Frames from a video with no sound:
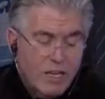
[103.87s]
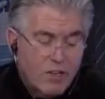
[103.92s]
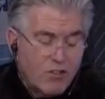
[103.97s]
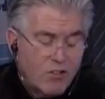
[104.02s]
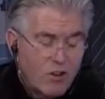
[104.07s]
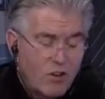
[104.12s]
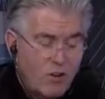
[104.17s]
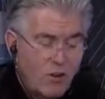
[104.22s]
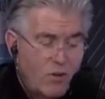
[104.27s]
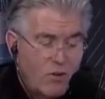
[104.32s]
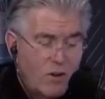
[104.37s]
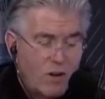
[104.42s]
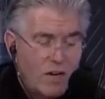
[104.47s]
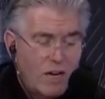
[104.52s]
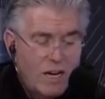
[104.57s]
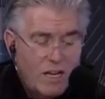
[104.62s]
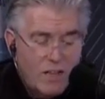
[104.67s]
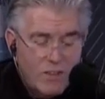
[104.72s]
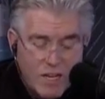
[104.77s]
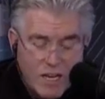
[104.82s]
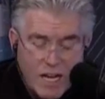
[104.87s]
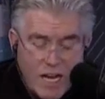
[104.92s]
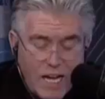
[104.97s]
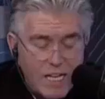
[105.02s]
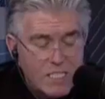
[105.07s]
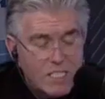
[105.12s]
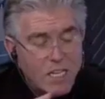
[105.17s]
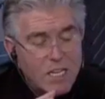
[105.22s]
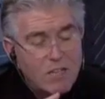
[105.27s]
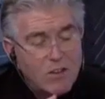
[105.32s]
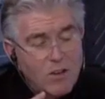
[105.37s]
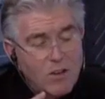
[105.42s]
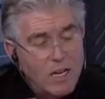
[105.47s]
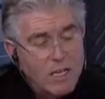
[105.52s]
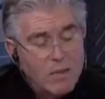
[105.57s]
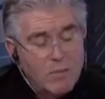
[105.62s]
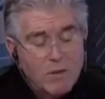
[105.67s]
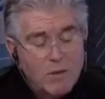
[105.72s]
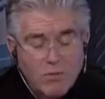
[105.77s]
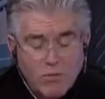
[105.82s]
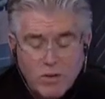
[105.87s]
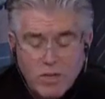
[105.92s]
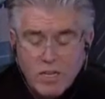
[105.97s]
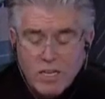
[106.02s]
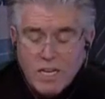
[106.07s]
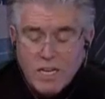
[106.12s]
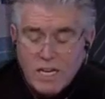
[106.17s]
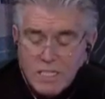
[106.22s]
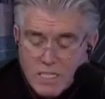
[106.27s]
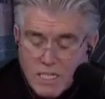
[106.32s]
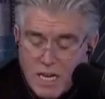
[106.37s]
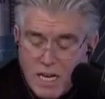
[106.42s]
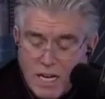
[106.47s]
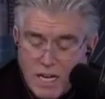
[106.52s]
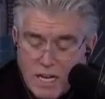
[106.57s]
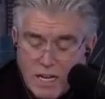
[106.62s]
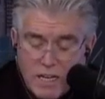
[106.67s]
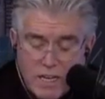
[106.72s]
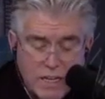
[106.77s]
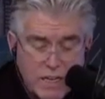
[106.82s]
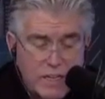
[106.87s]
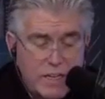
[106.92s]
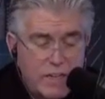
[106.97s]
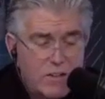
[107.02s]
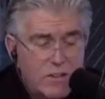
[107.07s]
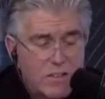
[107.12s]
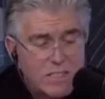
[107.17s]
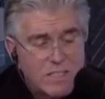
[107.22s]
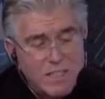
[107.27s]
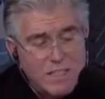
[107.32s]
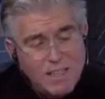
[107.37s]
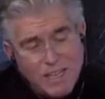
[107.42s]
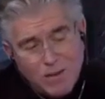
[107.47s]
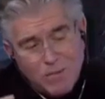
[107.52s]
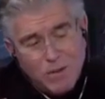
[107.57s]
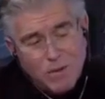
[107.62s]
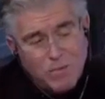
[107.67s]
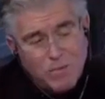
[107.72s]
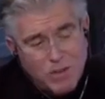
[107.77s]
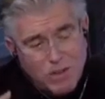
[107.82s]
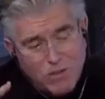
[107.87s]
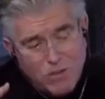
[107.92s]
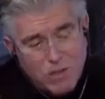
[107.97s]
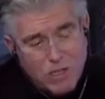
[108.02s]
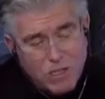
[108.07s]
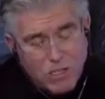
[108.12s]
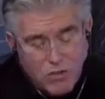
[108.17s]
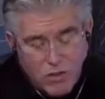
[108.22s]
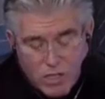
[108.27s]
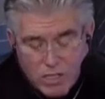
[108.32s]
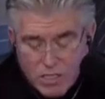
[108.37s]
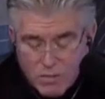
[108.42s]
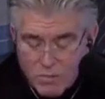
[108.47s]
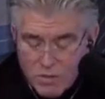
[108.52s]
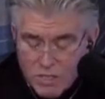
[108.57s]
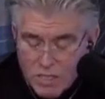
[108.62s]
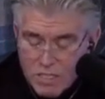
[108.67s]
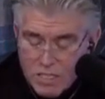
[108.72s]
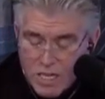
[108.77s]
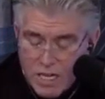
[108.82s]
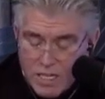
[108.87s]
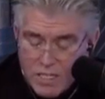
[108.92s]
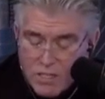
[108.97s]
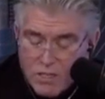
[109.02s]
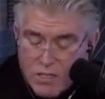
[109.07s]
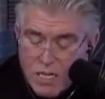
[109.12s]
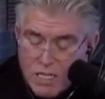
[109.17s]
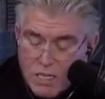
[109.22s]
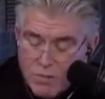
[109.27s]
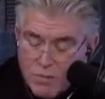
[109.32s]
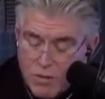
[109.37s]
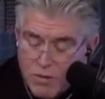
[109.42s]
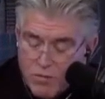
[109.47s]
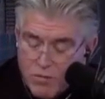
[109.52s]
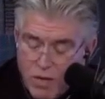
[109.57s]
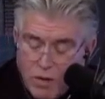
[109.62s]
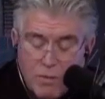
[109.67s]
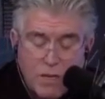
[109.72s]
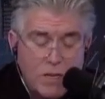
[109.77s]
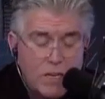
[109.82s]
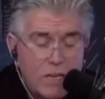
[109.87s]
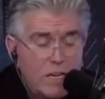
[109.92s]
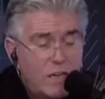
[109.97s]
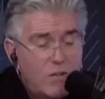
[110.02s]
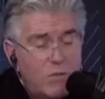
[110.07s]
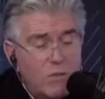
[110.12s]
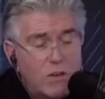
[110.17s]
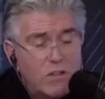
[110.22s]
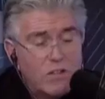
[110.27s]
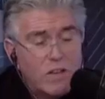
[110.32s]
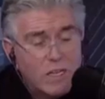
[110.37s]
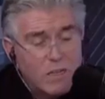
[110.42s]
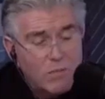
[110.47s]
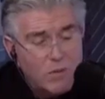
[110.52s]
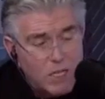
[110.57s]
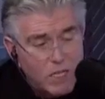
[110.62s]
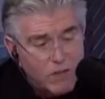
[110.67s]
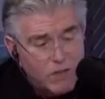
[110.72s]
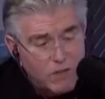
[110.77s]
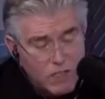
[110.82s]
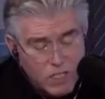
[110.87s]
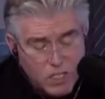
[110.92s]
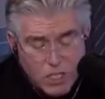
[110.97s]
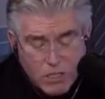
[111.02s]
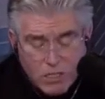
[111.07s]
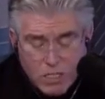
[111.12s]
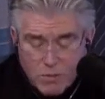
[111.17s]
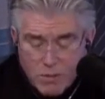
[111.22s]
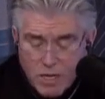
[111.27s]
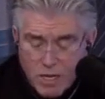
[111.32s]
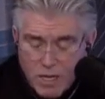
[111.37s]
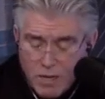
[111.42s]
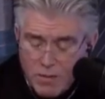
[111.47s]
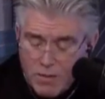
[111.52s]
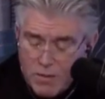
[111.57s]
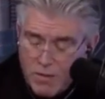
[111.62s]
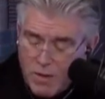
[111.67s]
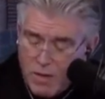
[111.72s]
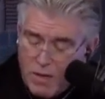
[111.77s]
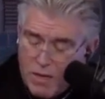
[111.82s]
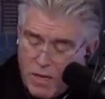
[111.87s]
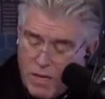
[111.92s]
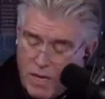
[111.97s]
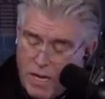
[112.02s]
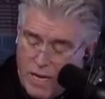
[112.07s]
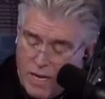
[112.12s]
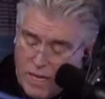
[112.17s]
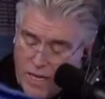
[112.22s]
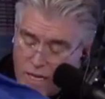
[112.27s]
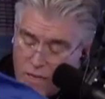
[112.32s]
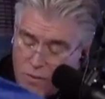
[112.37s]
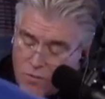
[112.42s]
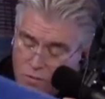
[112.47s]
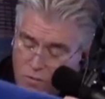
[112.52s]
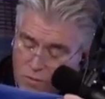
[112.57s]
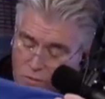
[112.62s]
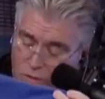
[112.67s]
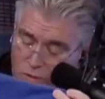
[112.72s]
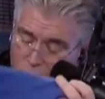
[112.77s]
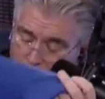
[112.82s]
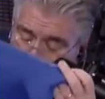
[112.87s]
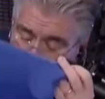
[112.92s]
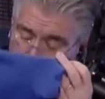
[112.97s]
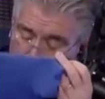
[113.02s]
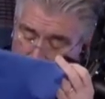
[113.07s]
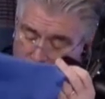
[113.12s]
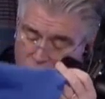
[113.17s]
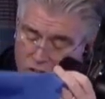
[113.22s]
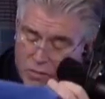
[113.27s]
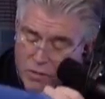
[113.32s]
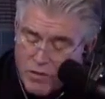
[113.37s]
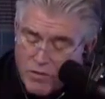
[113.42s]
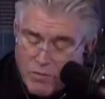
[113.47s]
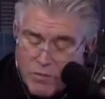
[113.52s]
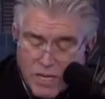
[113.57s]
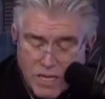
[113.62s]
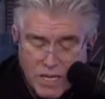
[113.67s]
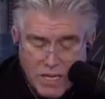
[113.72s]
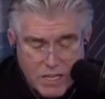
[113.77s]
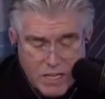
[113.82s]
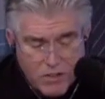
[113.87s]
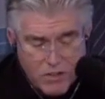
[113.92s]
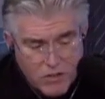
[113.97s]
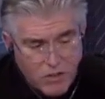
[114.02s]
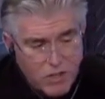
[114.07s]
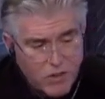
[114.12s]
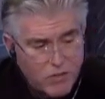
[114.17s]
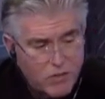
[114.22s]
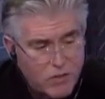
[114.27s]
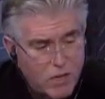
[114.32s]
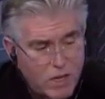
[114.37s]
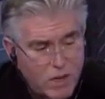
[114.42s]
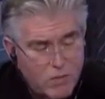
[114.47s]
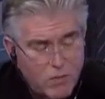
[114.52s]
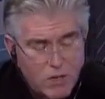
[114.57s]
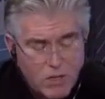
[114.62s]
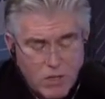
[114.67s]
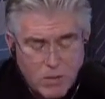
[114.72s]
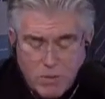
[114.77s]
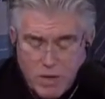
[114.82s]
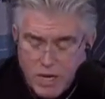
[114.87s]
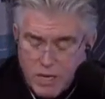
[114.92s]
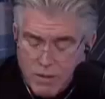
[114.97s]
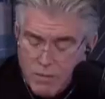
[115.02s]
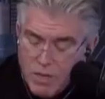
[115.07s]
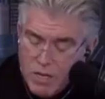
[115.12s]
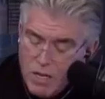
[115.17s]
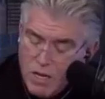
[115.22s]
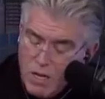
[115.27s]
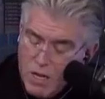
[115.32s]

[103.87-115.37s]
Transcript: So the guy turned out to be a really nice guy, and there's a lot of people you don't want to trust, but this guy turned out to be, I mean, he didn't even want to take the money for the shirts, but I had to get him, especially made for my kids and stuff, so I wanted to pay him.